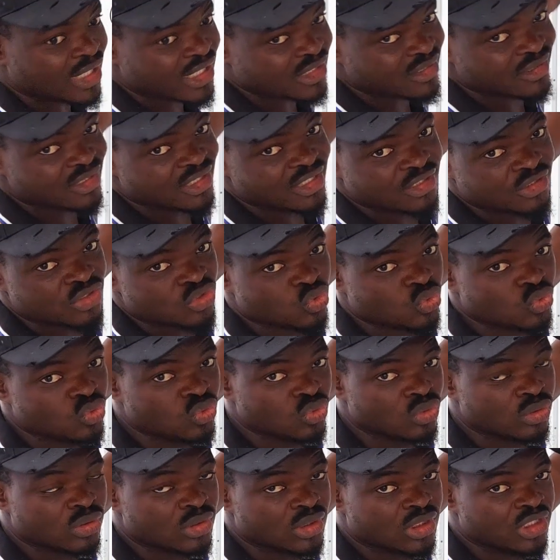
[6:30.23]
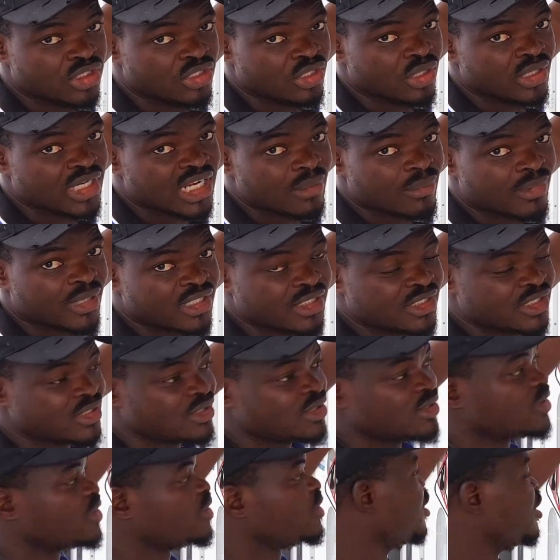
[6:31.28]
battery link two in the other battery.
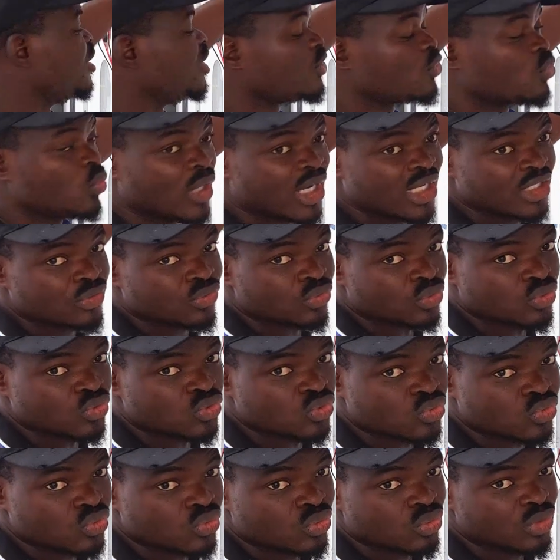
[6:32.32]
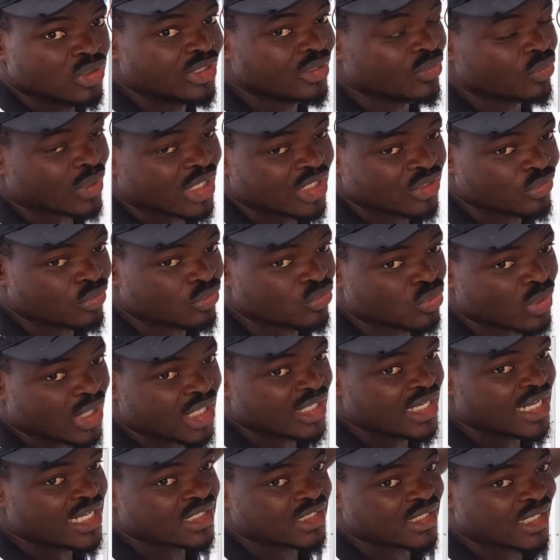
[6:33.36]
Link one to two,
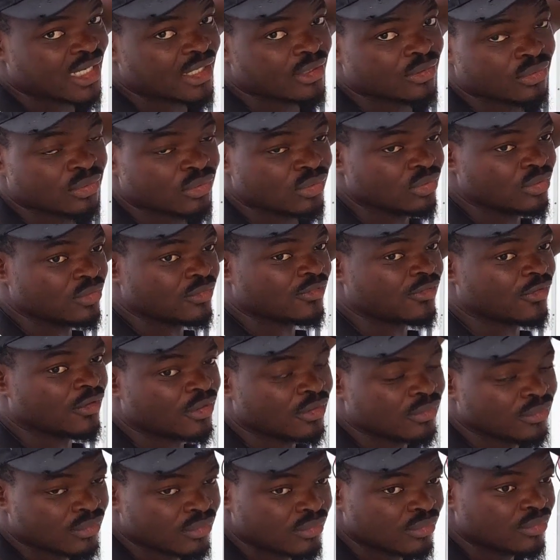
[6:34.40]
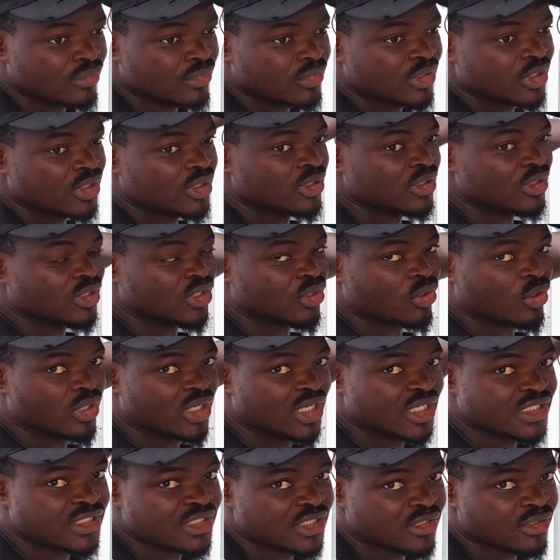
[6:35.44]
and that's how we form a
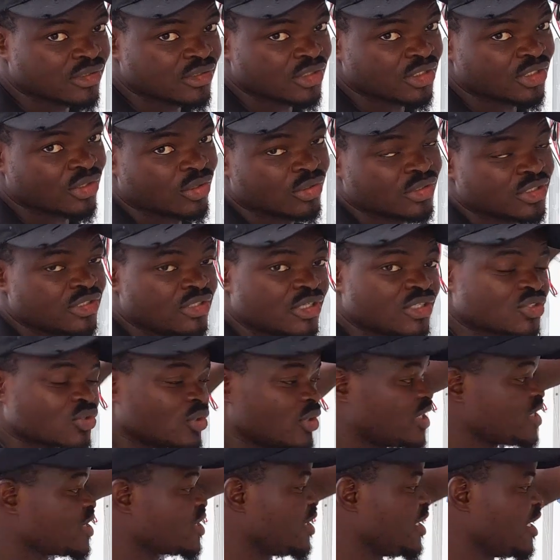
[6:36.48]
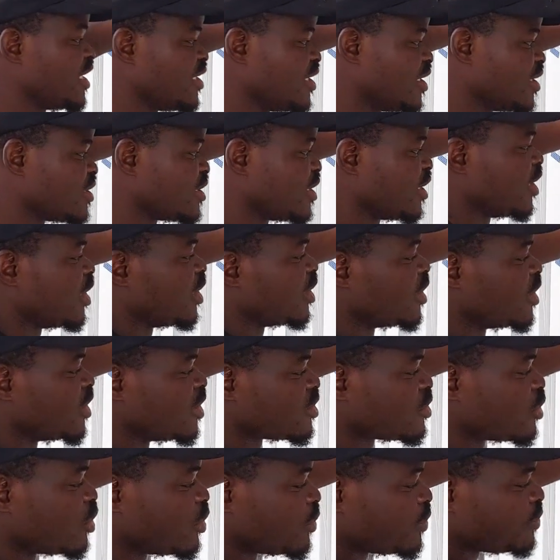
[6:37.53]
connection, the continuous connection like that.
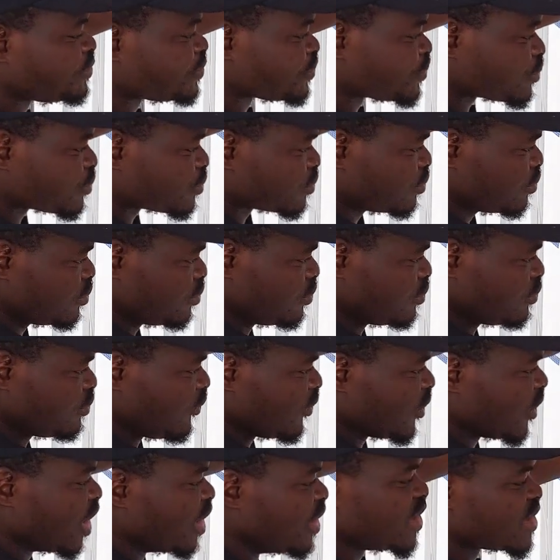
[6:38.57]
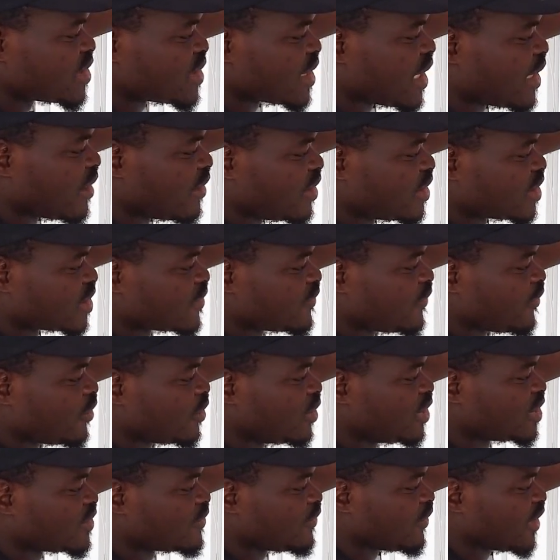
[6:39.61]
So this
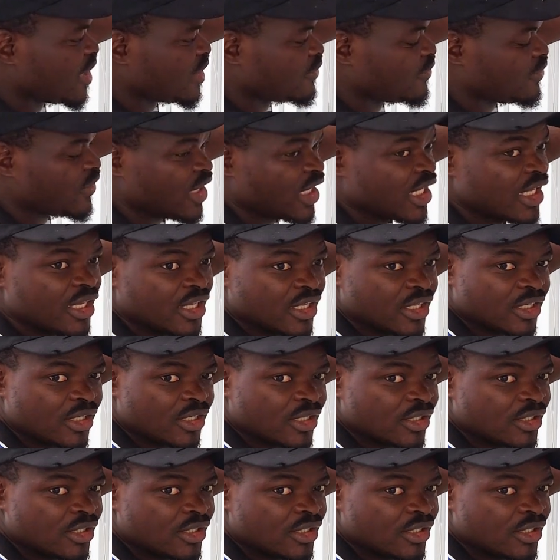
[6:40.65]
RS485A.